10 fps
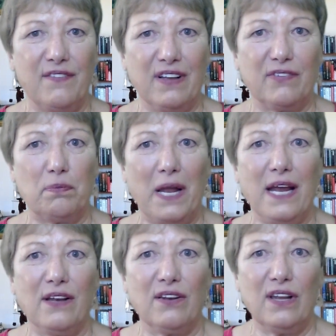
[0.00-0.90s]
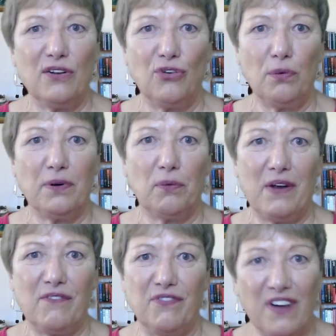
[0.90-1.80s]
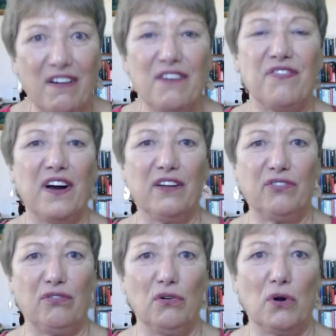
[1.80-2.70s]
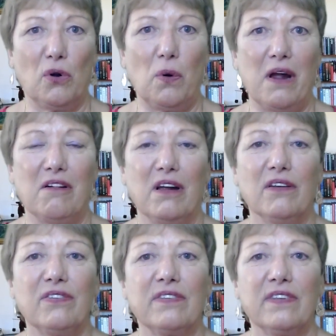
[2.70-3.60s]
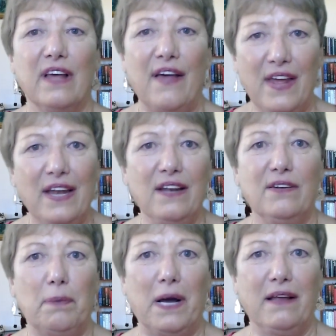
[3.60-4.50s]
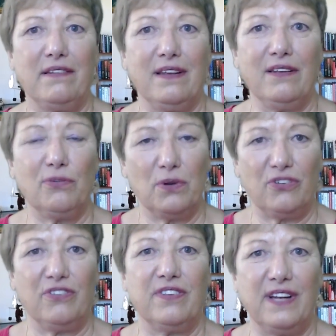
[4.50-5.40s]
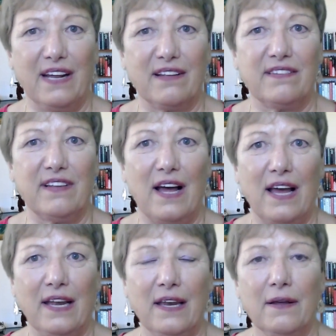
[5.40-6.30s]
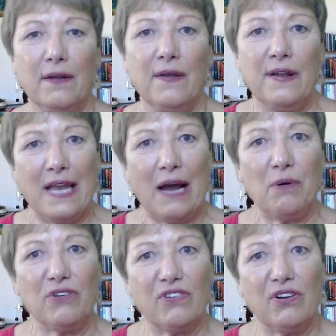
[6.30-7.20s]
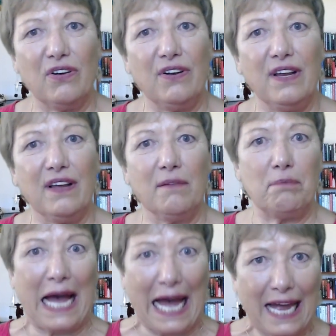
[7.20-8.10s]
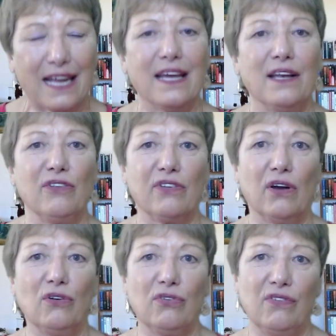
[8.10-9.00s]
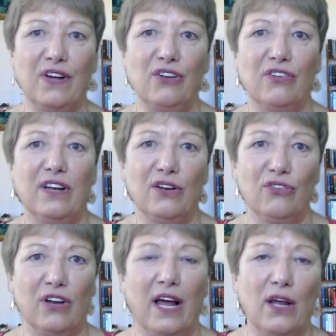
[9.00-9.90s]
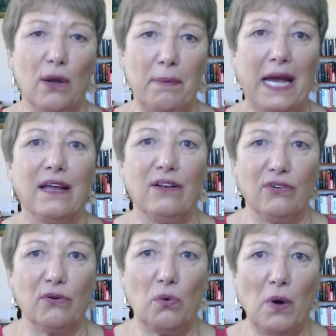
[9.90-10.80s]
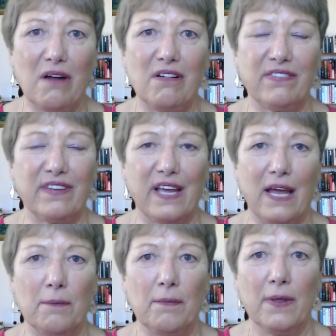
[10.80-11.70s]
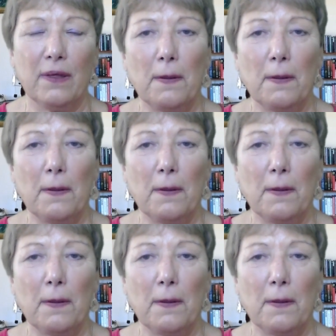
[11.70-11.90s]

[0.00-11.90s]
I've explained, Jupiter went very fast through Aquarius and then into Pisces, which is the next sign. Now it's turning back and it's going to eventually in July go back into Aquarius again,